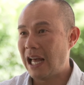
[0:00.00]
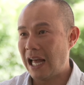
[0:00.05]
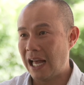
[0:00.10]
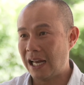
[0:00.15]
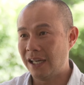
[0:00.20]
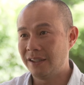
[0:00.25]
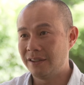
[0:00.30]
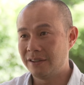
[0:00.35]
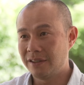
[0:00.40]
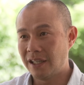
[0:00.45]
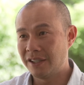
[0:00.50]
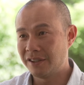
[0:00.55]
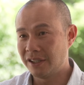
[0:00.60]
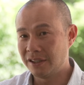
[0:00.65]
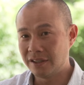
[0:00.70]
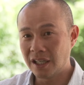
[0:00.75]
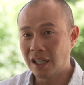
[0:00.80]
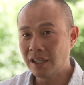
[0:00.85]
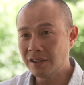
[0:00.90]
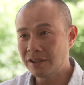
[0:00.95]
And as
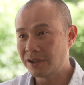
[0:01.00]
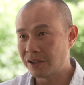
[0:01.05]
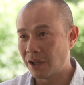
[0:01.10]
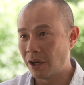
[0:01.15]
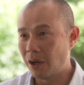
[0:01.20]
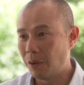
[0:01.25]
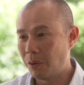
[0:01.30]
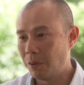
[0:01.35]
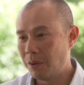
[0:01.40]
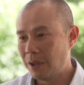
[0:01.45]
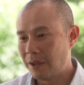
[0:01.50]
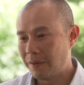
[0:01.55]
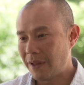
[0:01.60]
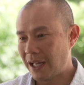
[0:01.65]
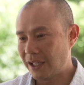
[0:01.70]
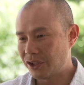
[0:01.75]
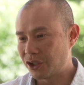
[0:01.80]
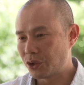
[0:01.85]
it does so, that